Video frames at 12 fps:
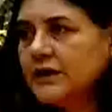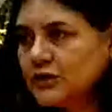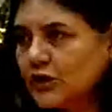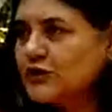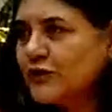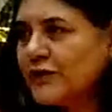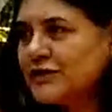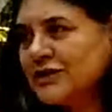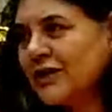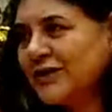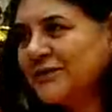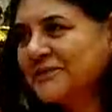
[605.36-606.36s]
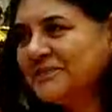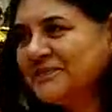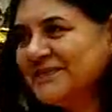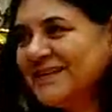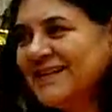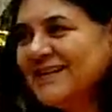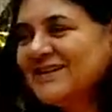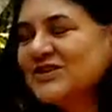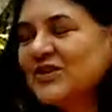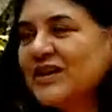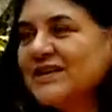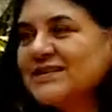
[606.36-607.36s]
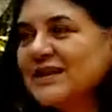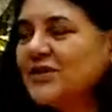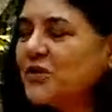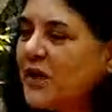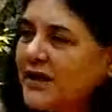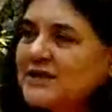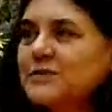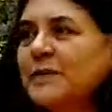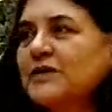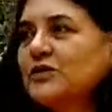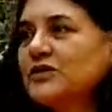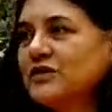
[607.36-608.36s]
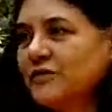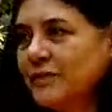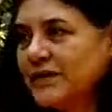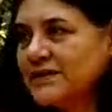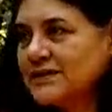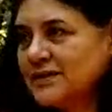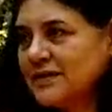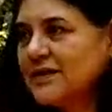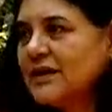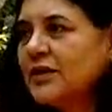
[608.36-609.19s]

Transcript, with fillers: He's also vegetarian. Mm. so he said, no, I'll speak to the chief minister.